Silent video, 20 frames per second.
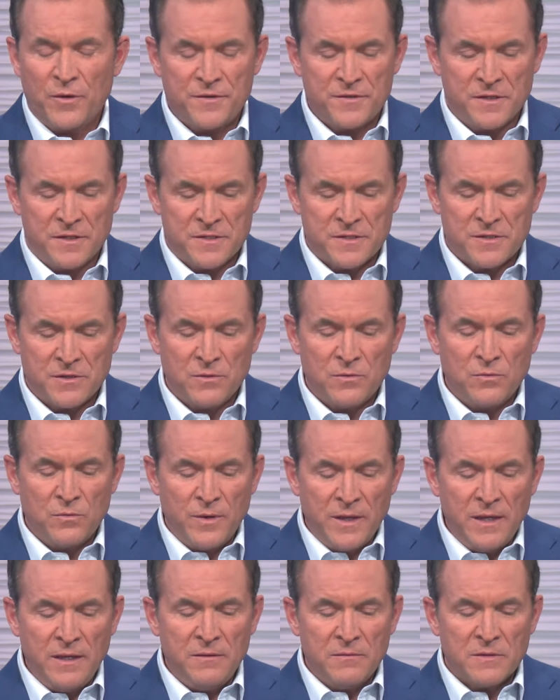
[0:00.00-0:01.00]
fortunate. So
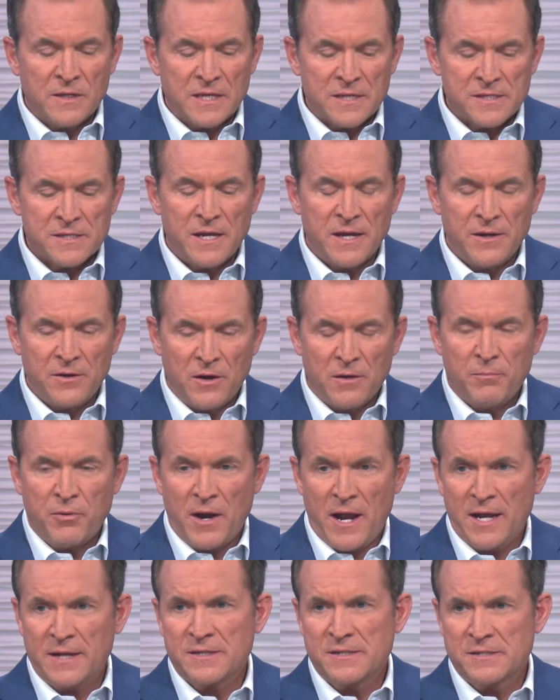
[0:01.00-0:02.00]
we designed our
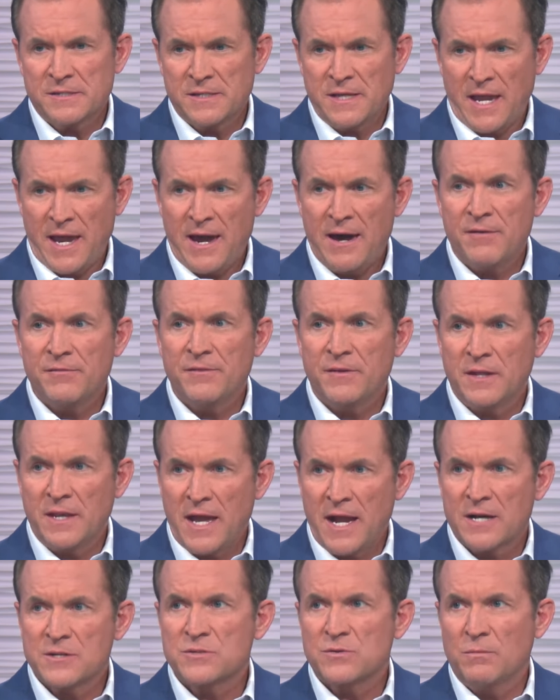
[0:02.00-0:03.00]
practice to have
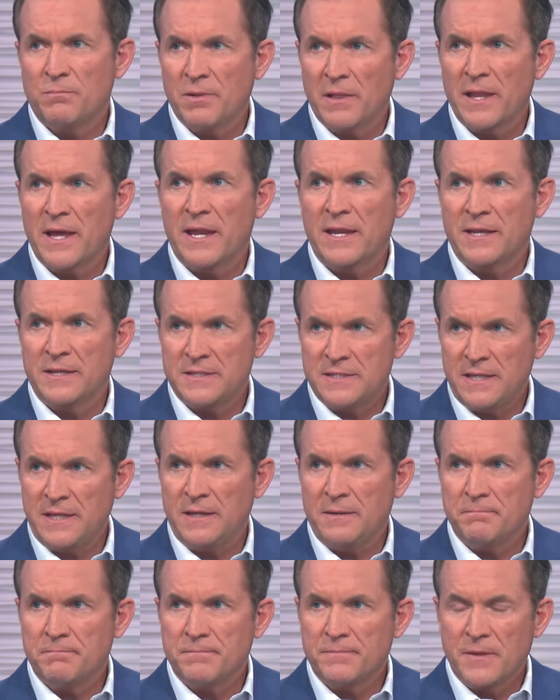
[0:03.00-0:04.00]
an actual planning
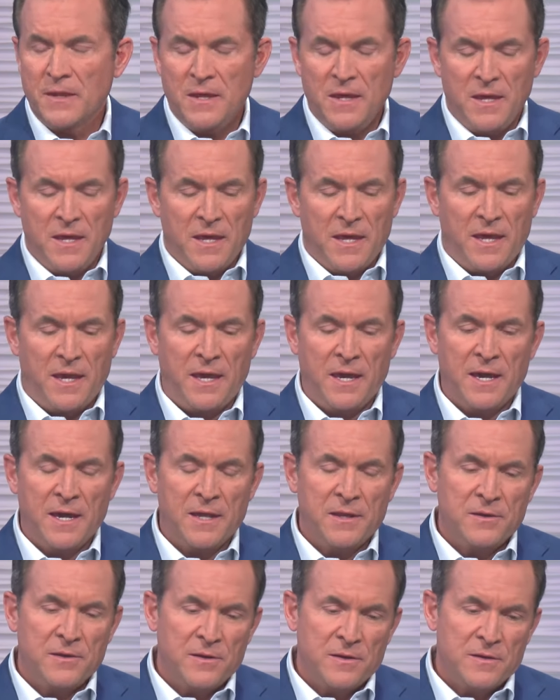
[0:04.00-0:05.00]
team. Mm -hmm.
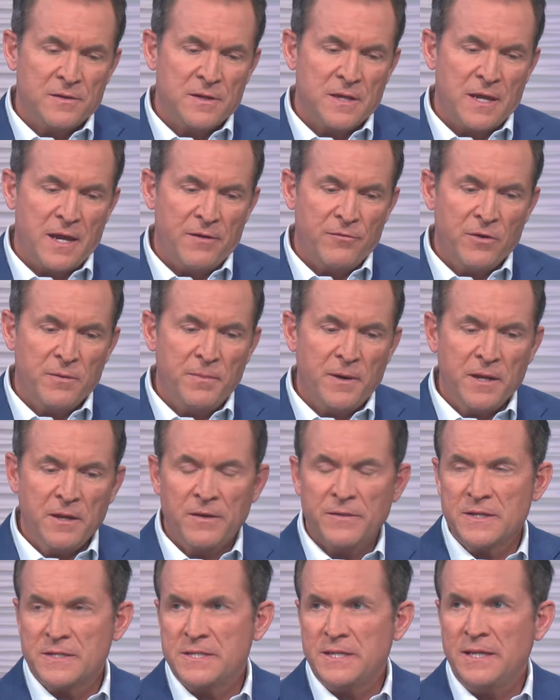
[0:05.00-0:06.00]
And everybody
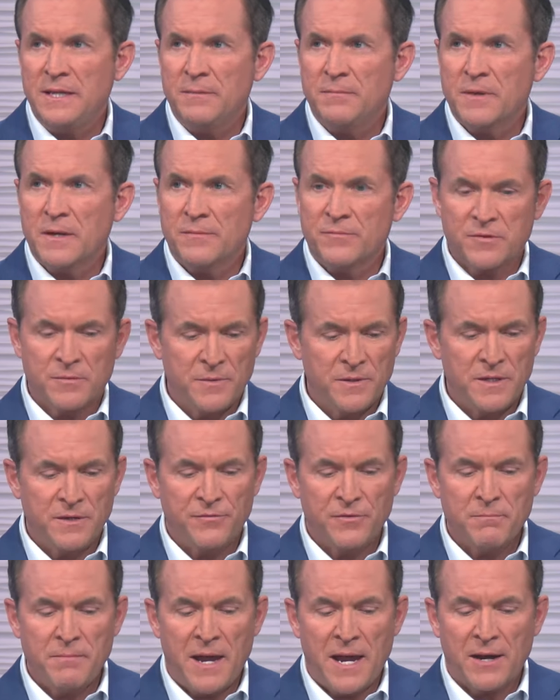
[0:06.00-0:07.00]
on the team comes from a
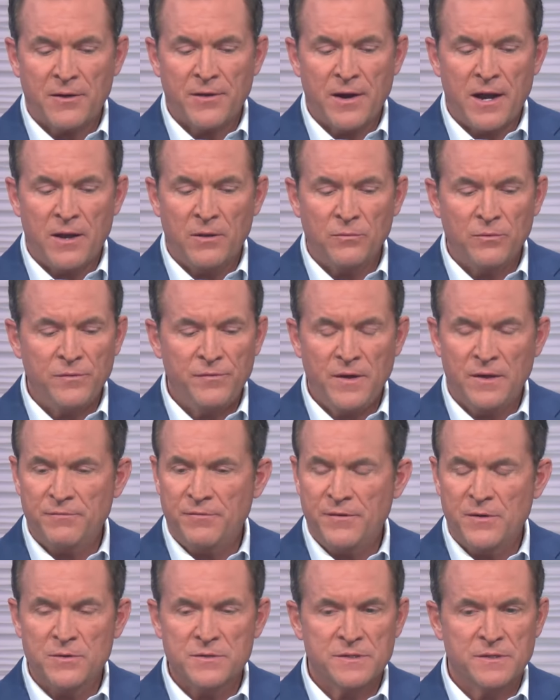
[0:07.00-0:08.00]
different background. We've had
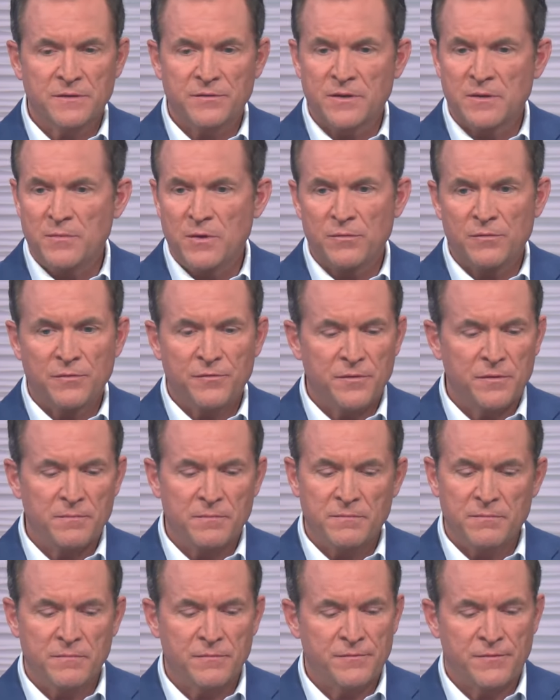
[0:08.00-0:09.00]
folks that have come over
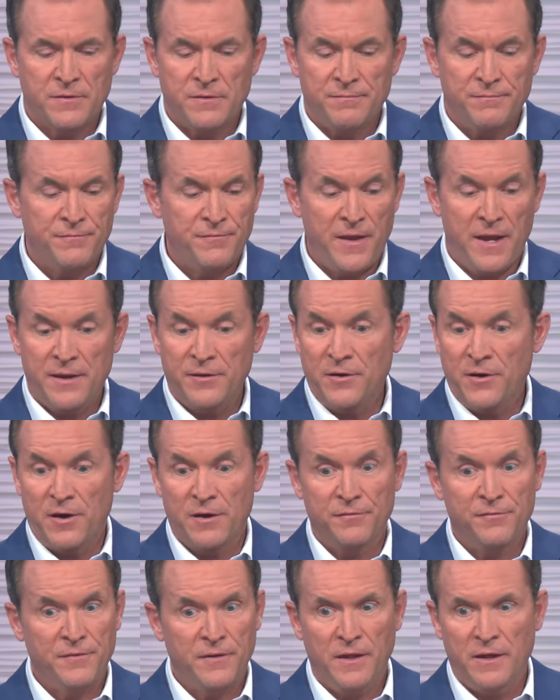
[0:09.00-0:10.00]
from, from
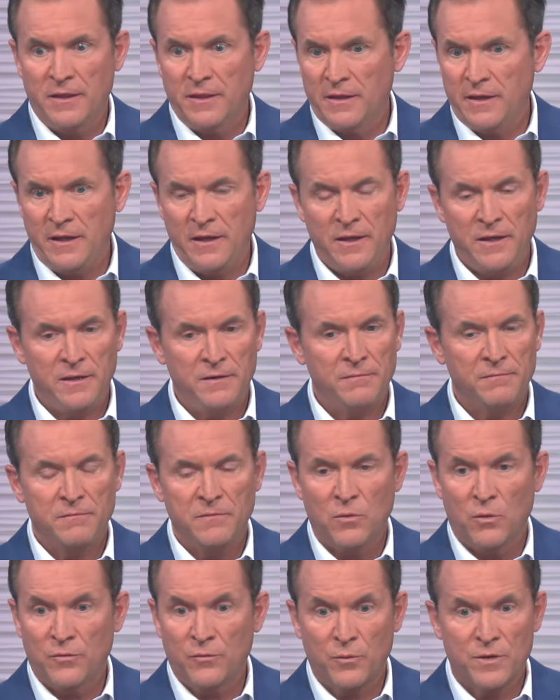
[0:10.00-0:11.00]
Vanguard, Fidelity,
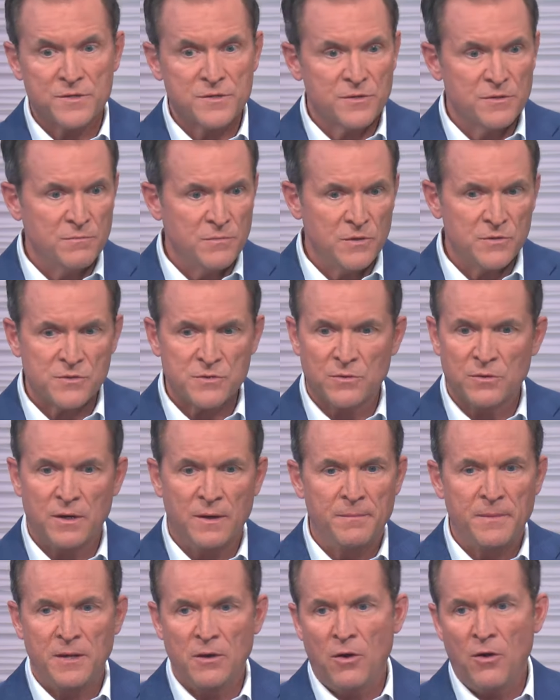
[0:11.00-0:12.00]
Northwestern Mutual,
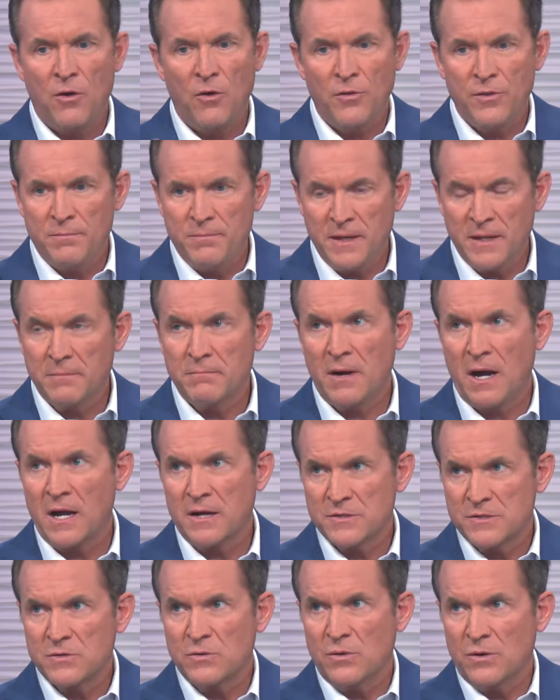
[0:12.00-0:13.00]
I mean, all the big
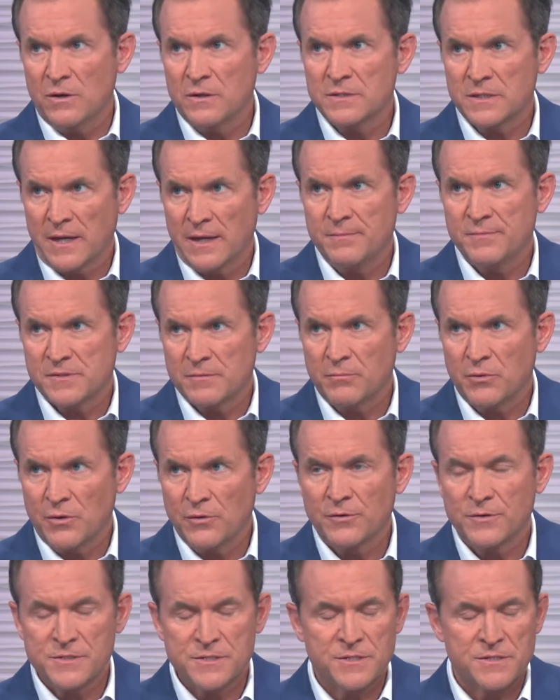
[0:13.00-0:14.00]
box store types of
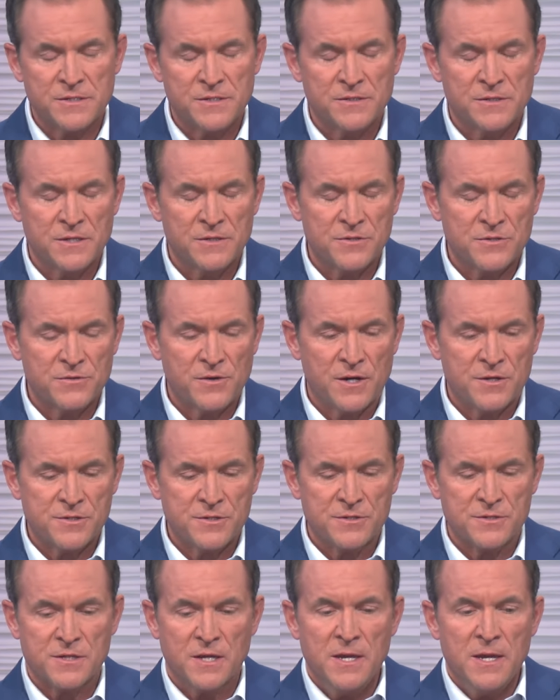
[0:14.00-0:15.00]
brokerages and, and
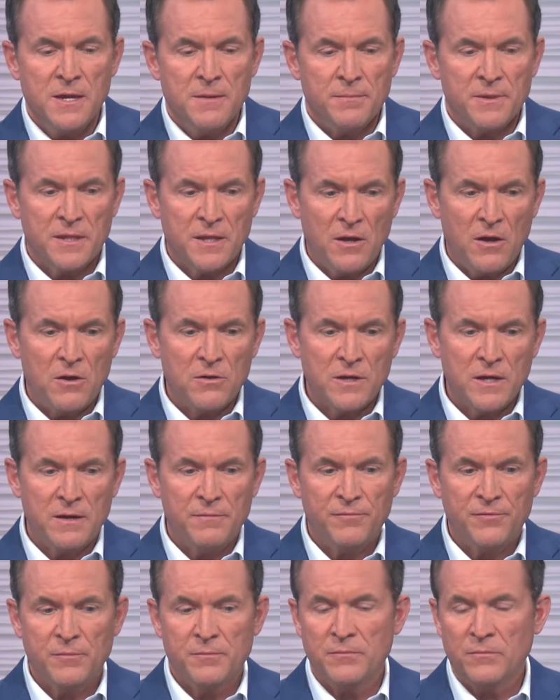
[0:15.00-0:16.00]
structures, but they all
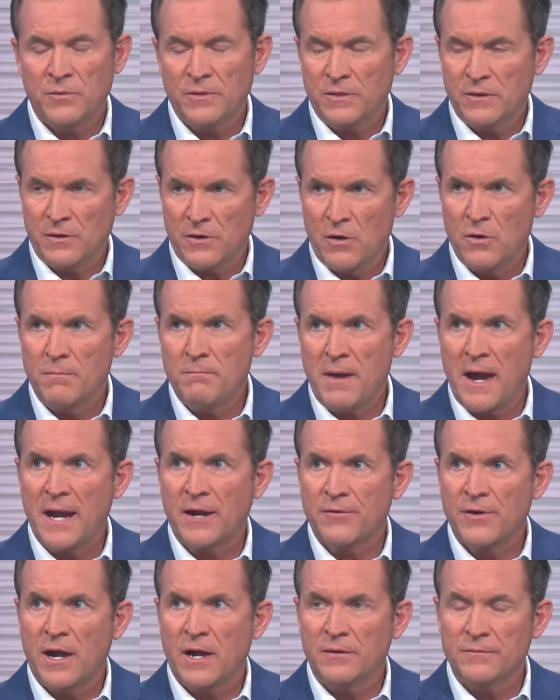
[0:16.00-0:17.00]
come from with their own
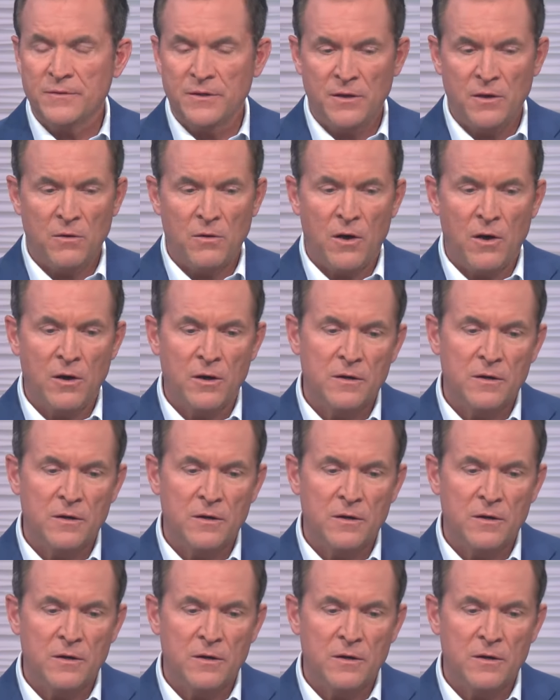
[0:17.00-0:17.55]
background. You know,